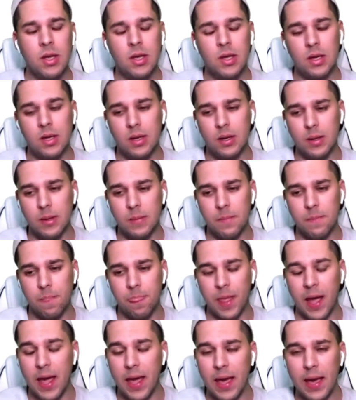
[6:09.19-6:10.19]
I
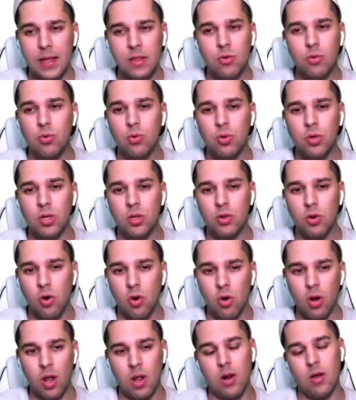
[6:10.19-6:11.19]
had to do it
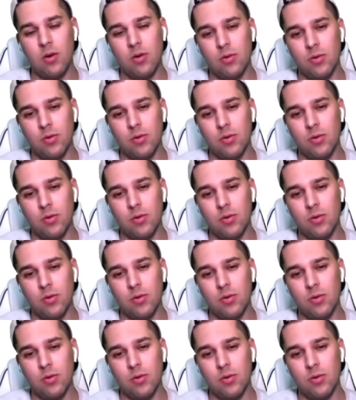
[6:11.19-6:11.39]
all alone.